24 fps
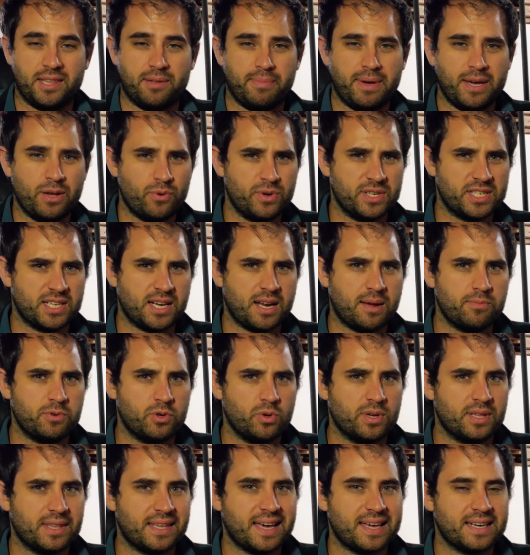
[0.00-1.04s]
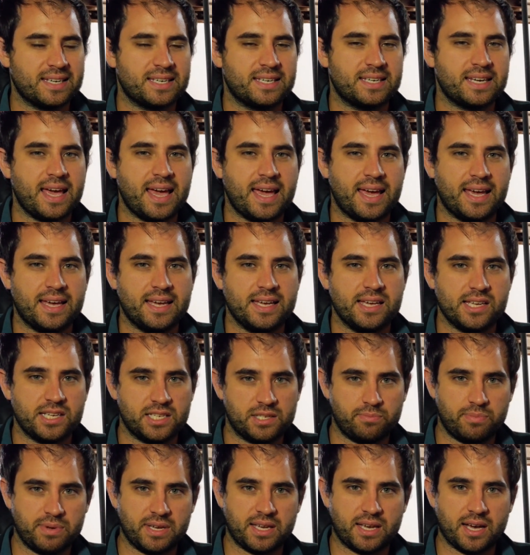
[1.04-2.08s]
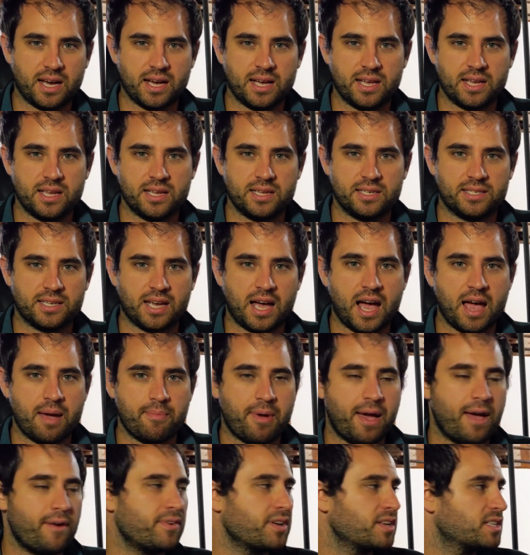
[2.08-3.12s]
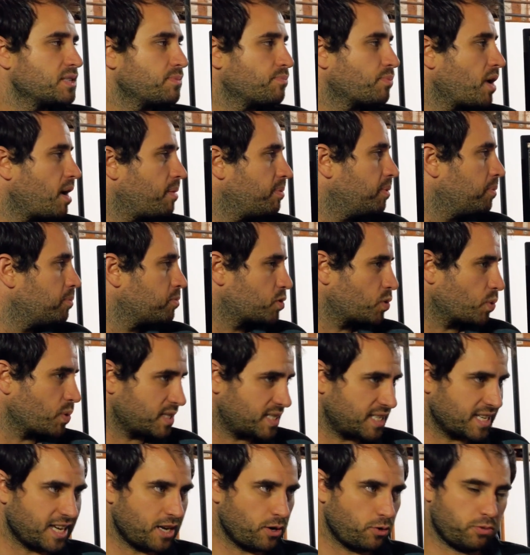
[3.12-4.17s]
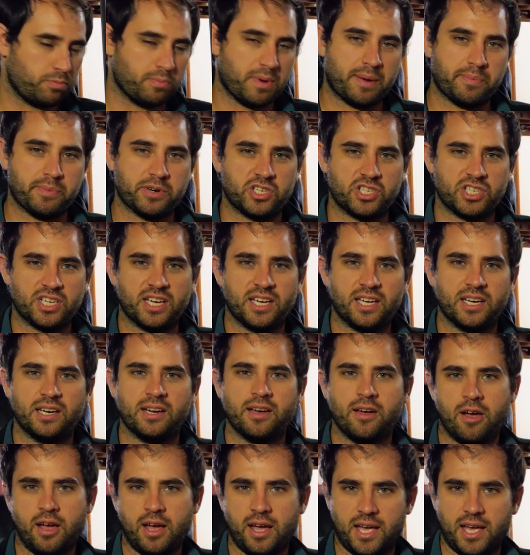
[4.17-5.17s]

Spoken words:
the main reason I'm doing that today is because I'm having some problems once again with my machine.